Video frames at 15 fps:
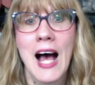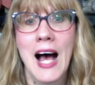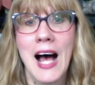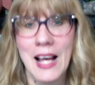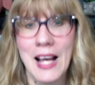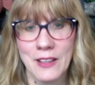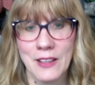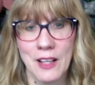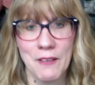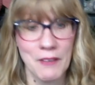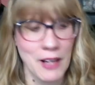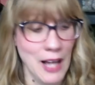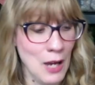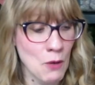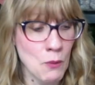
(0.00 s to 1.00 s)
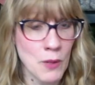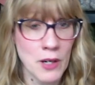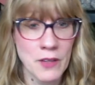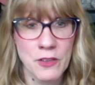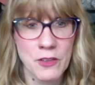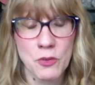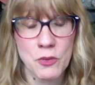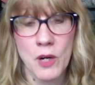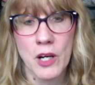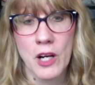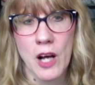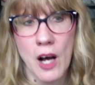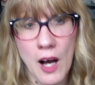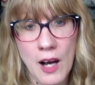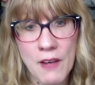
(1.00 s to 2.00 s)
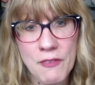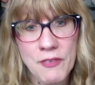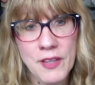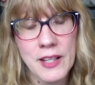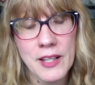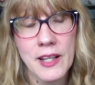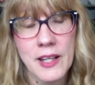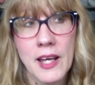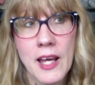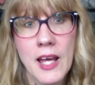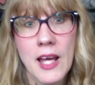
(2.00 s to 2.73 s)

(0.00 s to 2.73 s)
I love it. I wear this one often.